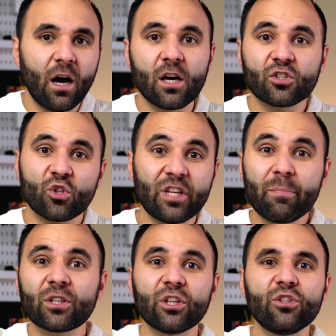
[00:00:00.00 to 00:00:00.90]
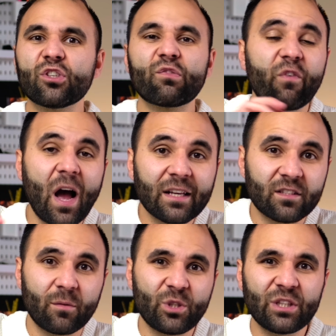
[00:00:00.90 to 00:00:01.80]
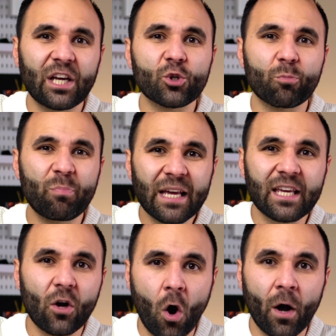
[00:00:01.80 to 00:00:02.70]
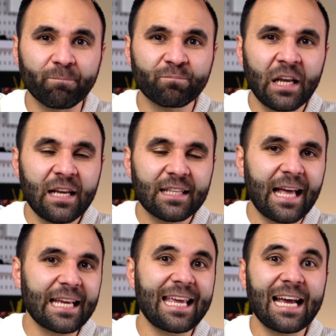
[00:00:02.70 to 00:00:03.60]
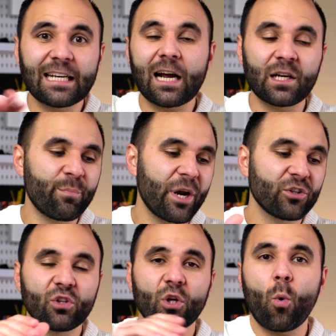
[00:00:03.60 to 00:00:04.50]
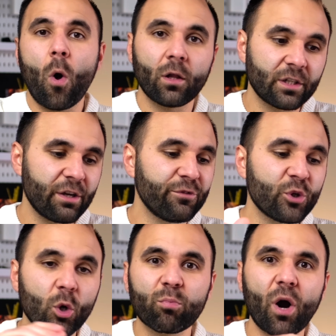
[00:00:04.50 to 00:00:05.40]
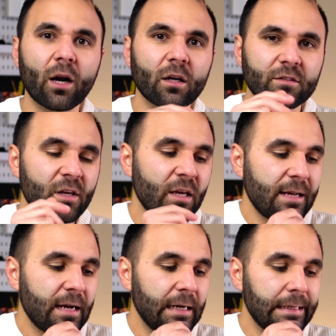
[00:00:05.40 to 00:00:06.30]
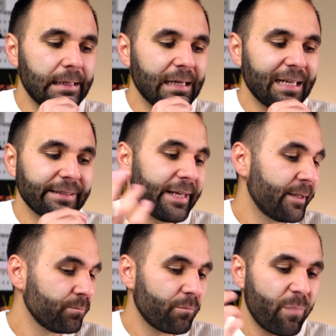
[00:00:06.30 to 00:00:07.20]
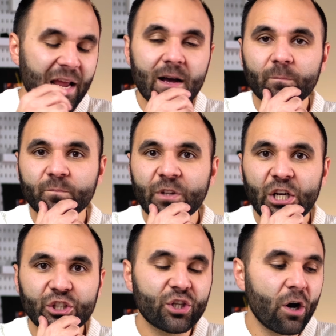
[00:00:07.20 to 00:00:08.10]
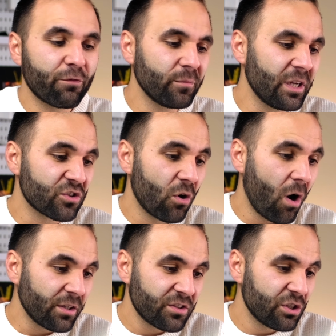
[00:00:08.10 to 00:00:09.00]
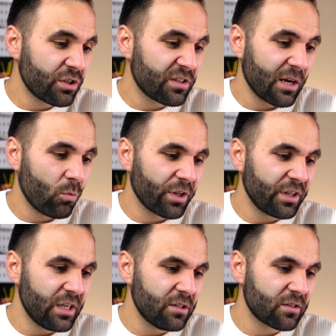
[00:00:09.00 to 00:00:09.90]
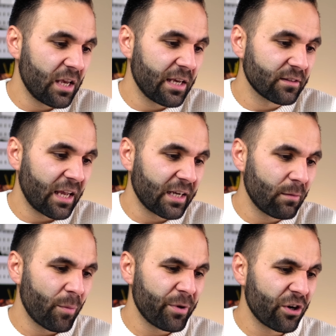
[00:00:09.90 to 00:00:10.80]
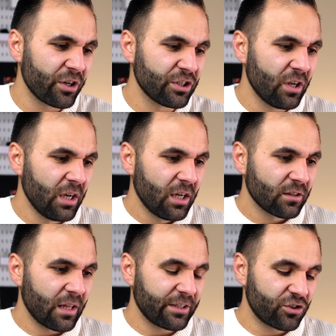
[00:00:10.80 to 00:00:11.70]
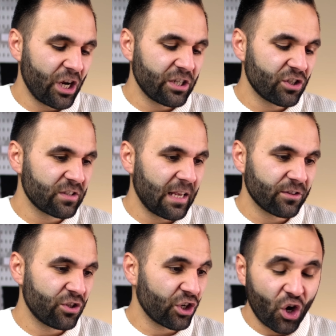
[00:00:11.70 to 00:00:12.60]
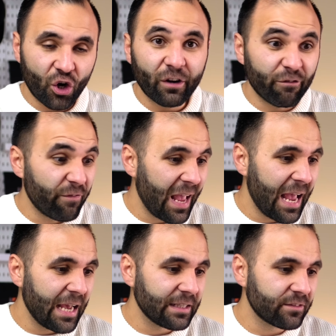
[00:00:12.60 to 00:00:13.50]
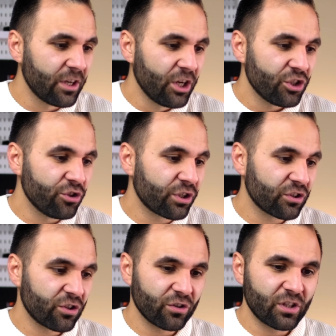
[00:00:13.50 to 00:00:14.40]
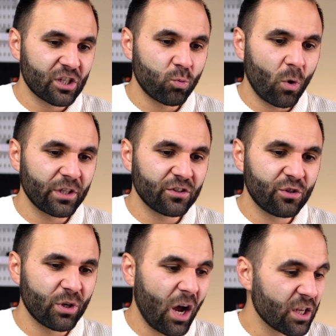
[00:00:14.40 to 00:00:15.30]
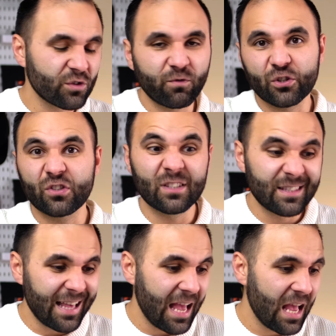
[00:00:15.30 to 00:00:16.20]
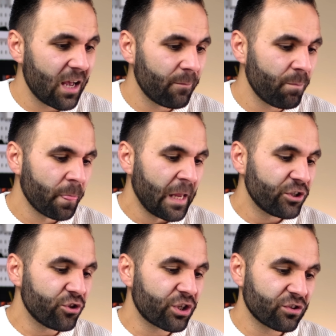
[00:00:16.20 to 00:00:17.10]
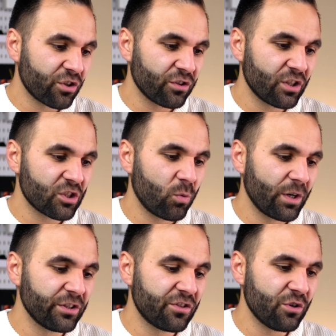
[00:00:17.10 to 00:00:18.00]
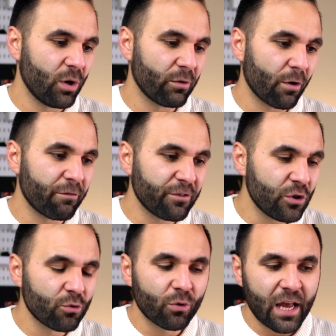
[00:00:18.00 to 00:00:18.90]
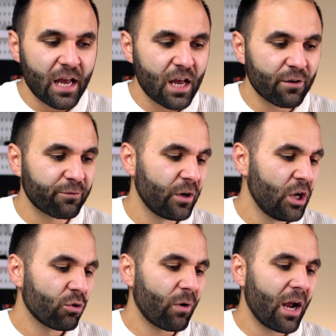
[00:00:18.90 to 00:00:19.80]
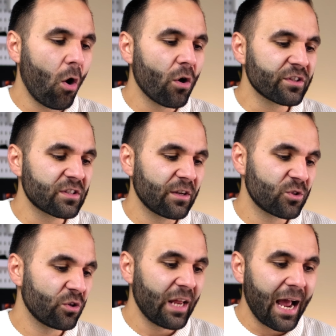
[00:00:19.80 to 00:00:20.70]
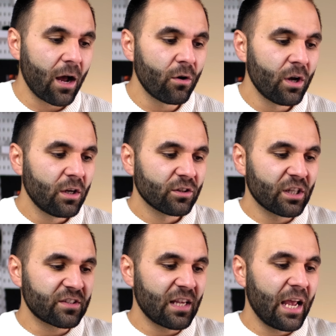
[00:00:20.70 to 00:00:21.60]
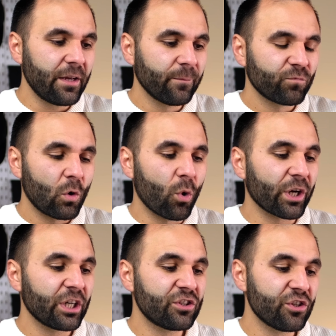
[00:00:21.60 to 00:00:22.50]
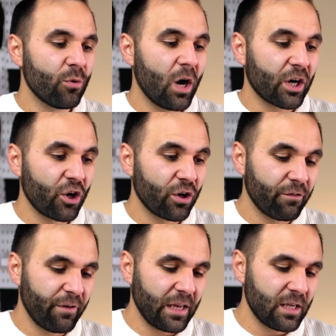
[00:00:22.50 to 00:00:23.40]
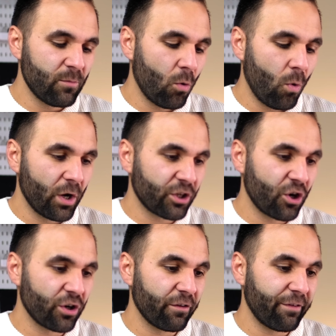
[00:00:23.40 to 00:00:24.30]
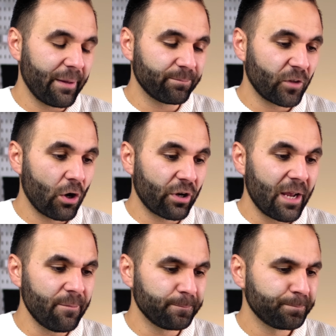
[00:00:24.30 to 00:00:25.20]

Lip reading: So typically you just find something that you're picking on that cannot compare to the quality of your product. And then bam, you go from there. So honestly, you could take one of these and like come up here and like change this out to current event. You could turn this one into an us versus them. You could turn this one into a review riff, right? All this stuff. So now let's say we're going to do a current event, email 1 current event. Okay.